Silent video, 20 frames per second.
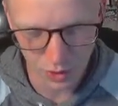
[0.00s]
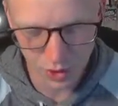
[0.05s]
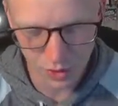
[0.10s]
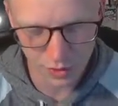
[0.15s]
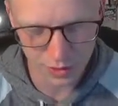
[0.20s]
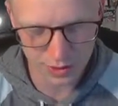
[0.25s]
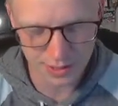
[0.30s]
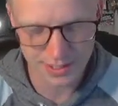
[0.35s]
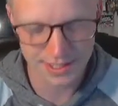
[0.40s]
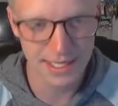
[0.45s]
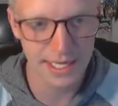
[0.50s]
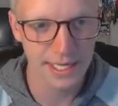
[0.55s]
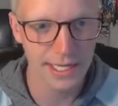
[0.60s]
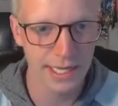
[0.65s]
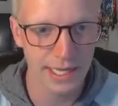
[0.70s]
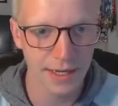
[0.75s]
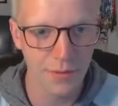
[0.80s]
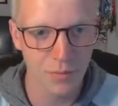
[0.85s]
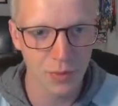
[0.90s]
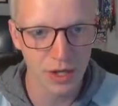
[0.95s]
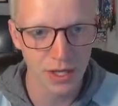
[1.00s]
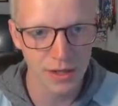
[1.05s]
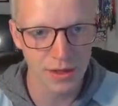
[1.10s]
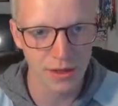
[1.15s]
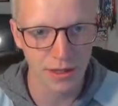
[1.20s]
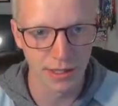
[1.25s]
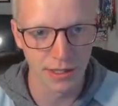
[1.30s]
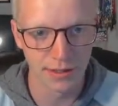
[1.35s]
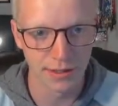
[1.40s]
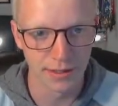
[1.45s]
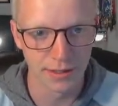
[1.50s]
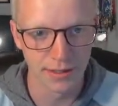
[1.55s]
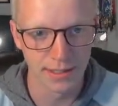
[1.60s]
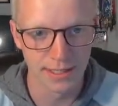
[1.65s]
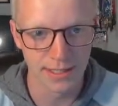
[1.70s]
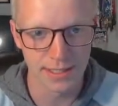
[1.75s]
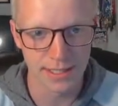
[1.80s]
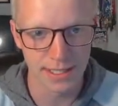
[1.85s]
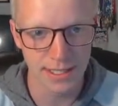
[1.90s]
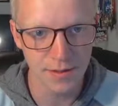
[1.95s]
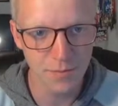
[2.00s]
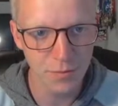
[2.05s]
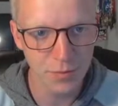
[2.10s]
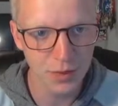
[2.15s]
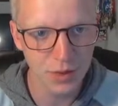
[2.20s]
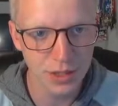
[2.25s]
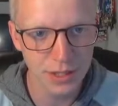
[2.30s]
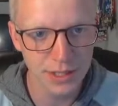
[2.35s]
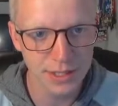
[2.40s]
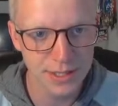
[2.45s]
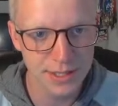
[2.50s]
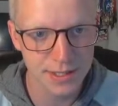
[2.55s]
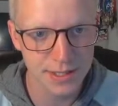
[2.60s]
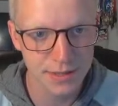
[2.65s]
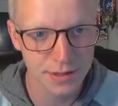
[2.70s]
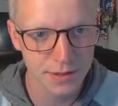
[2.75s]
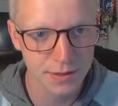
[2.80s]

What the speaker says: you can say in Python is input,